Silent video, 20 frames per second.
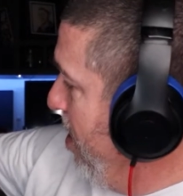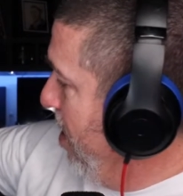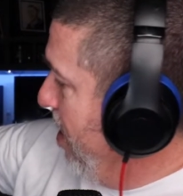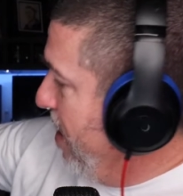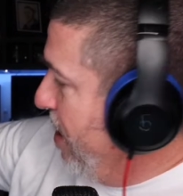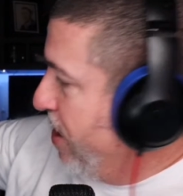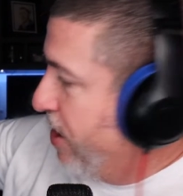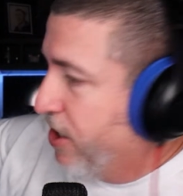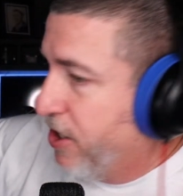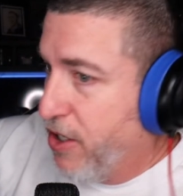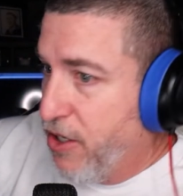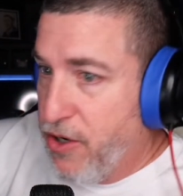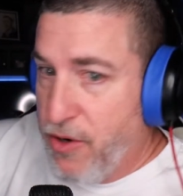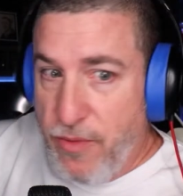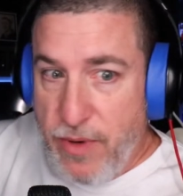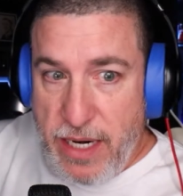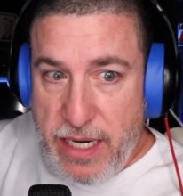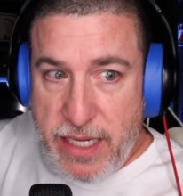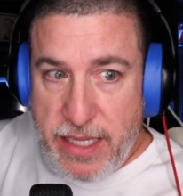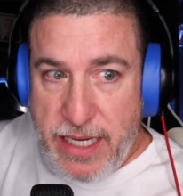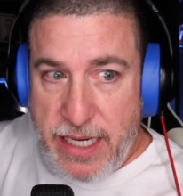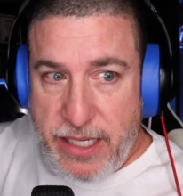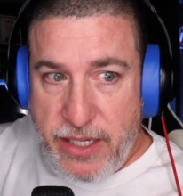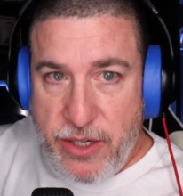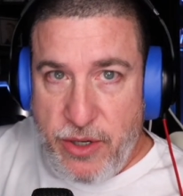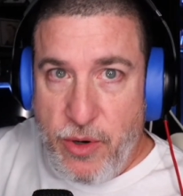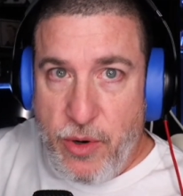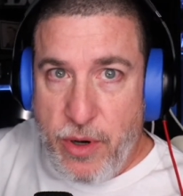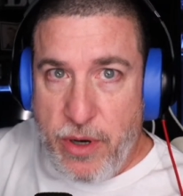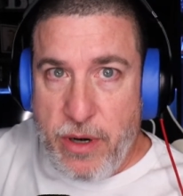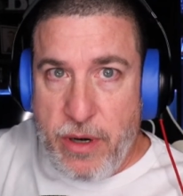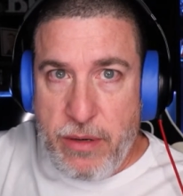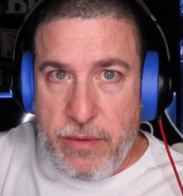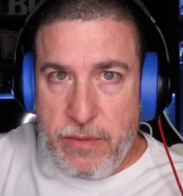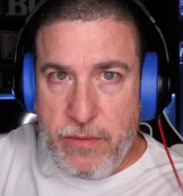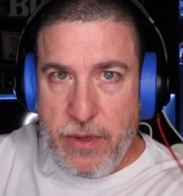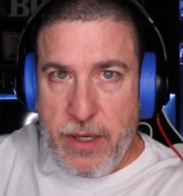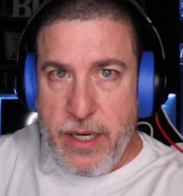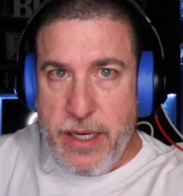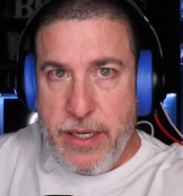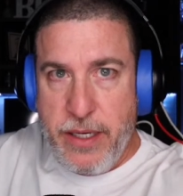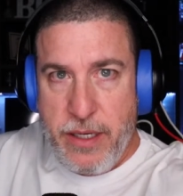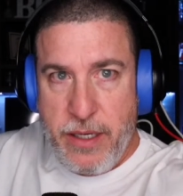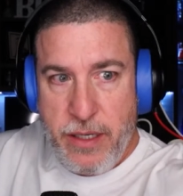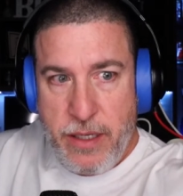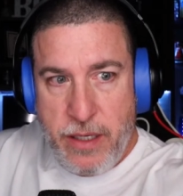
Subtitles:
And it's going to go right to that corner, right?